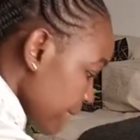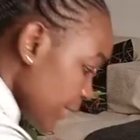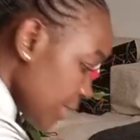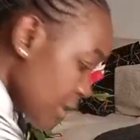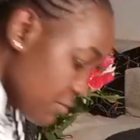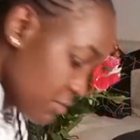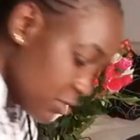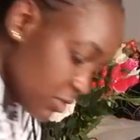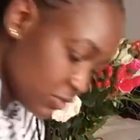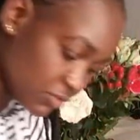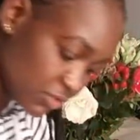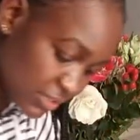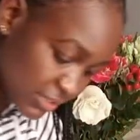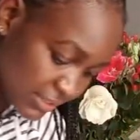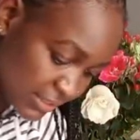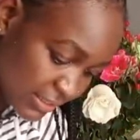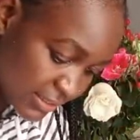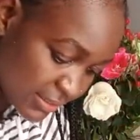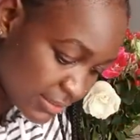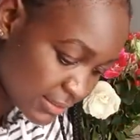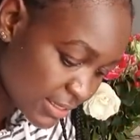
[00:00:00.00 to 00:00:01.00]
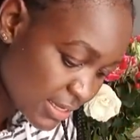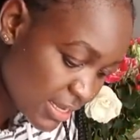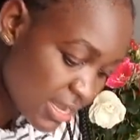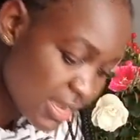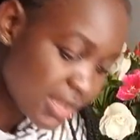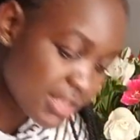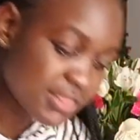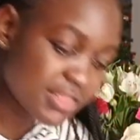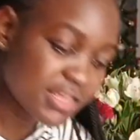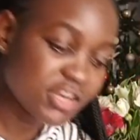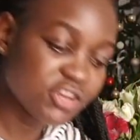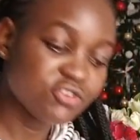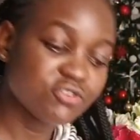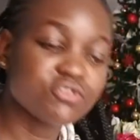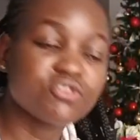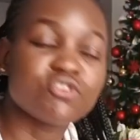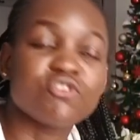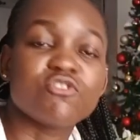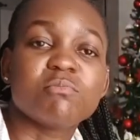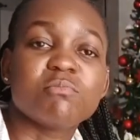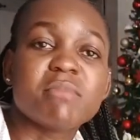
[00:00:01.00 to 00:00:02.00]
126. And then, you
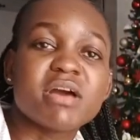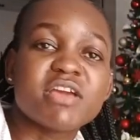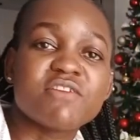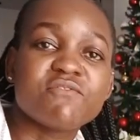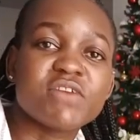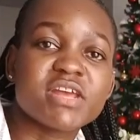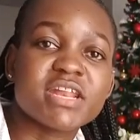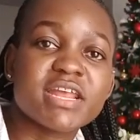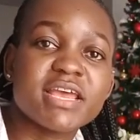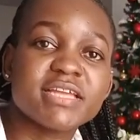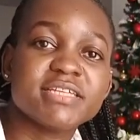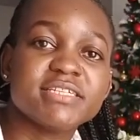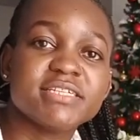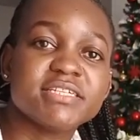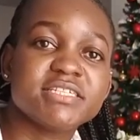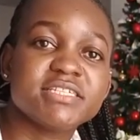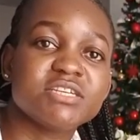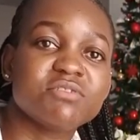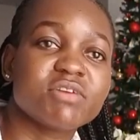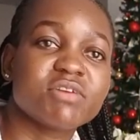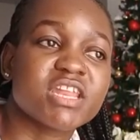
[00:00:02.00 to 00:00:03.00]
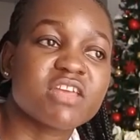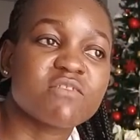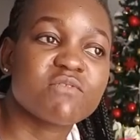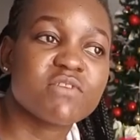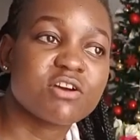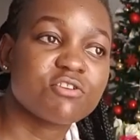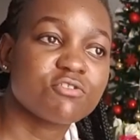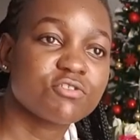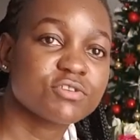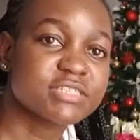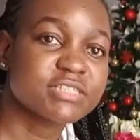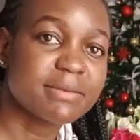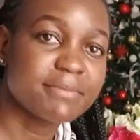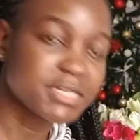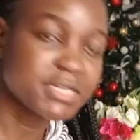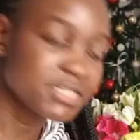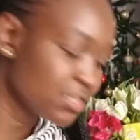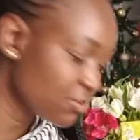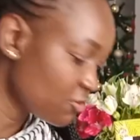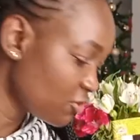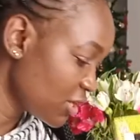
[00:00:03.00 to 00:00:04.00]
know, my variety tea, whatever, because I'm a
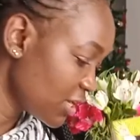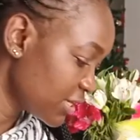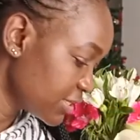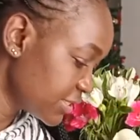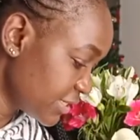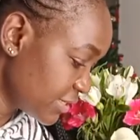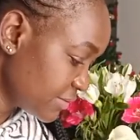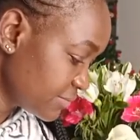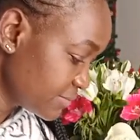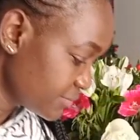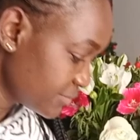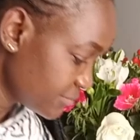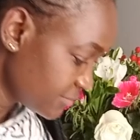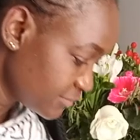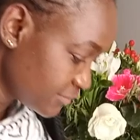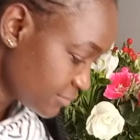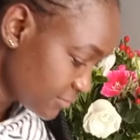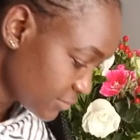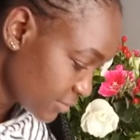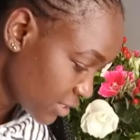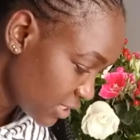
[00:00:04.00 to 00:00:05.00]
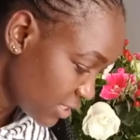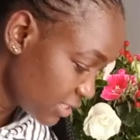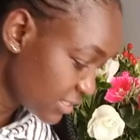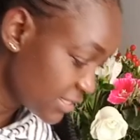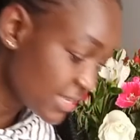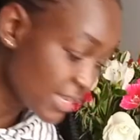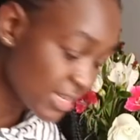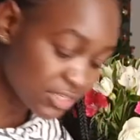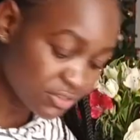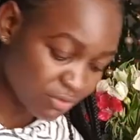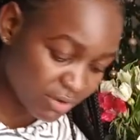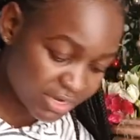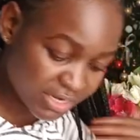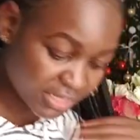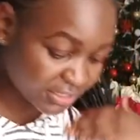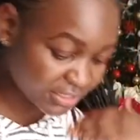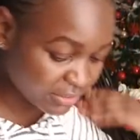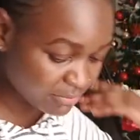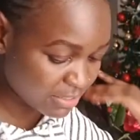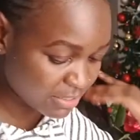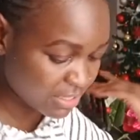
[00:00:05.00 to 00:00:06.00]
tea collector. It's just
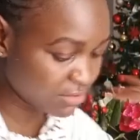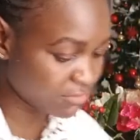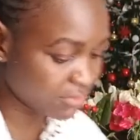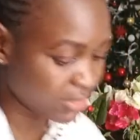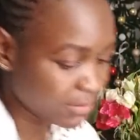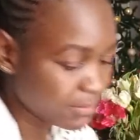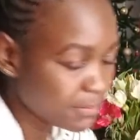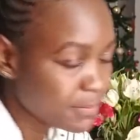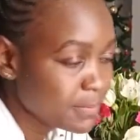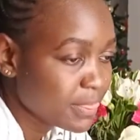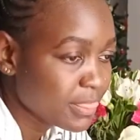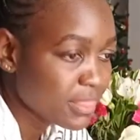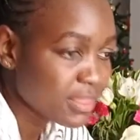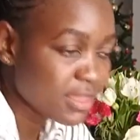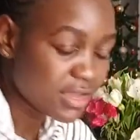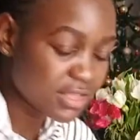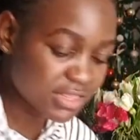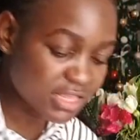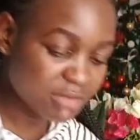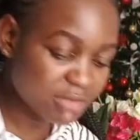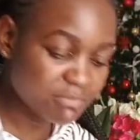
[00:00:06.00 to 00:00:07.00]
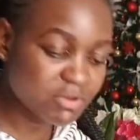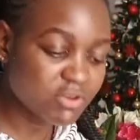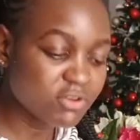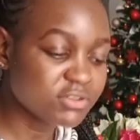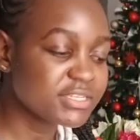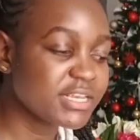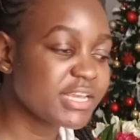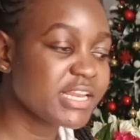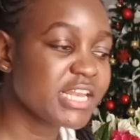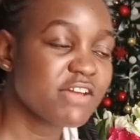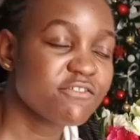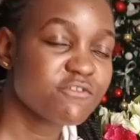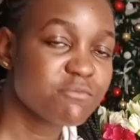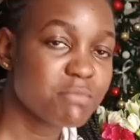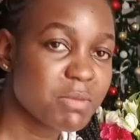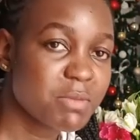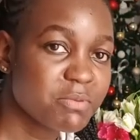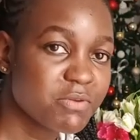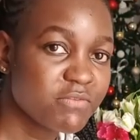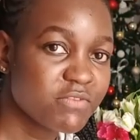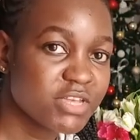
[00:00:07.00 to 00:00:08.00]
180, by the way. And then because I loved my
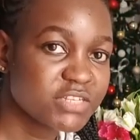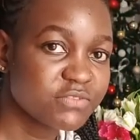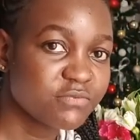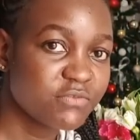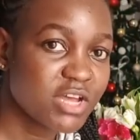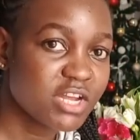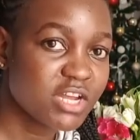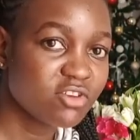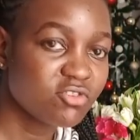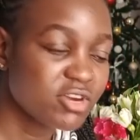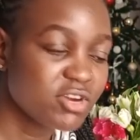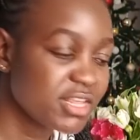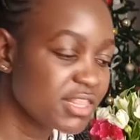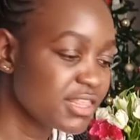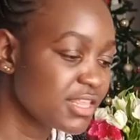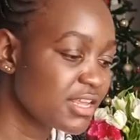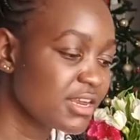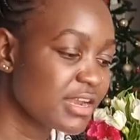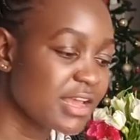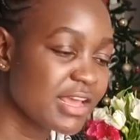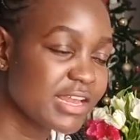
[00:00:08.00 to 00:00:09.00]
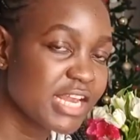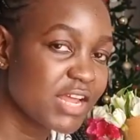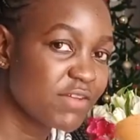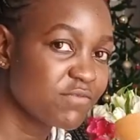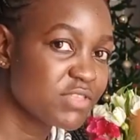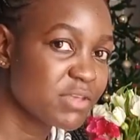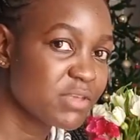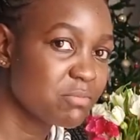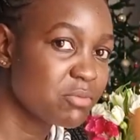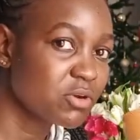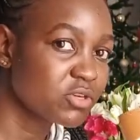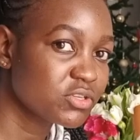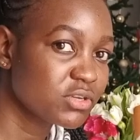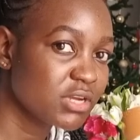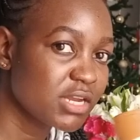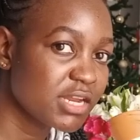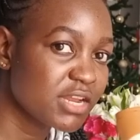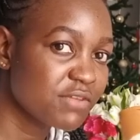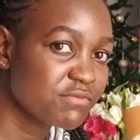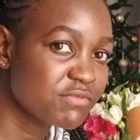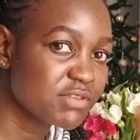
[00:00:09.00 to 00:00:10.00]
previous Valon, and then I loved the bottle
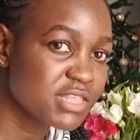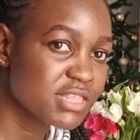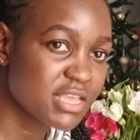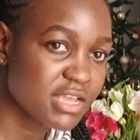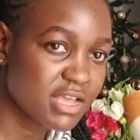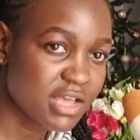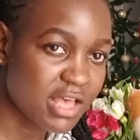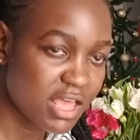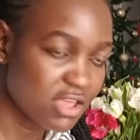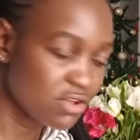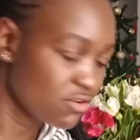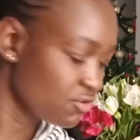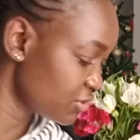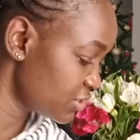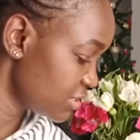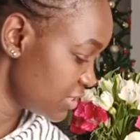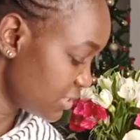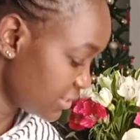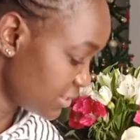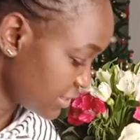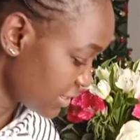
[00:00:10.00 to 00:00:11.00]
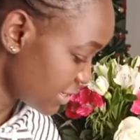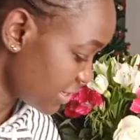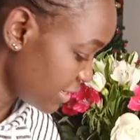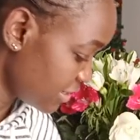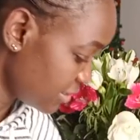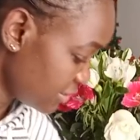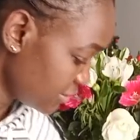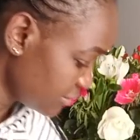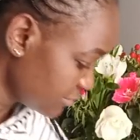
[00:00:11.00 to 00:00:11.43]
and everything, I got this again.